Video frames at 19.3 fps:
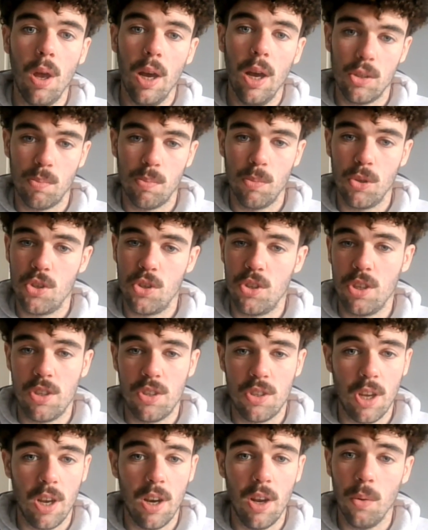As much as
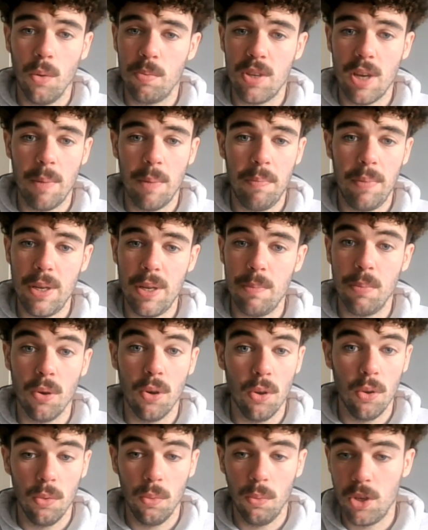it's going to upset
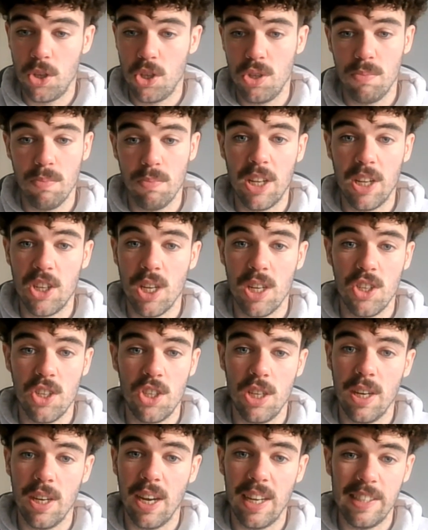people, which is
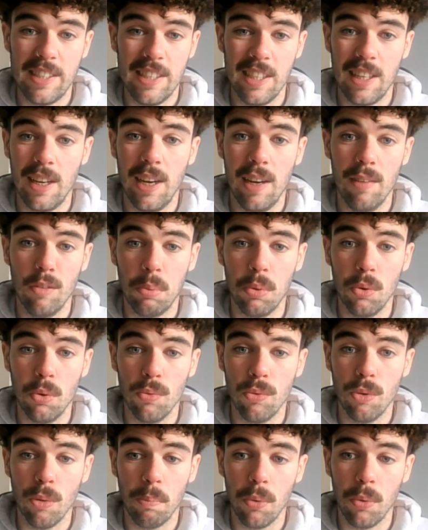Manchester United and Liverpool
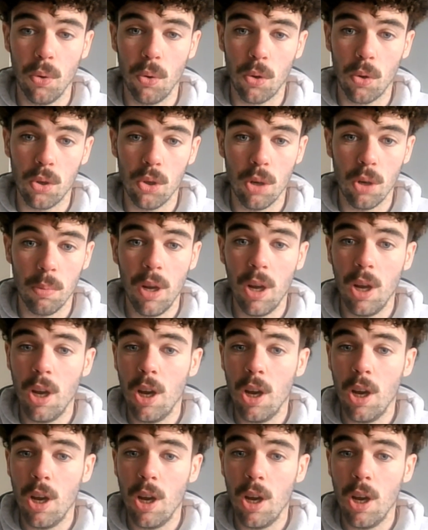Football Club,